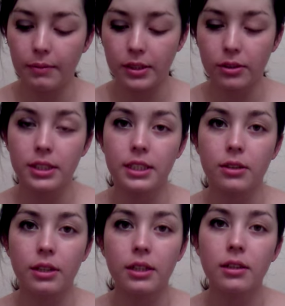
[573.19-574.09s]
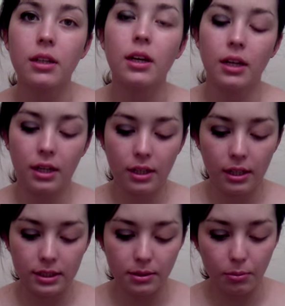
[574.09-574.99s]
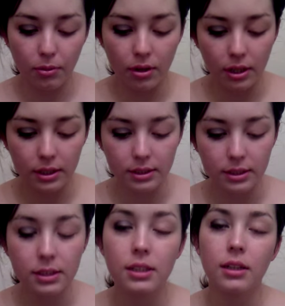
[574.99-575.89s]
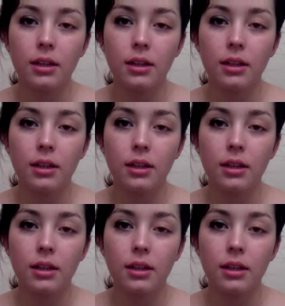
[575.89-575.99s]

at Victoria's Secret. It's a bronze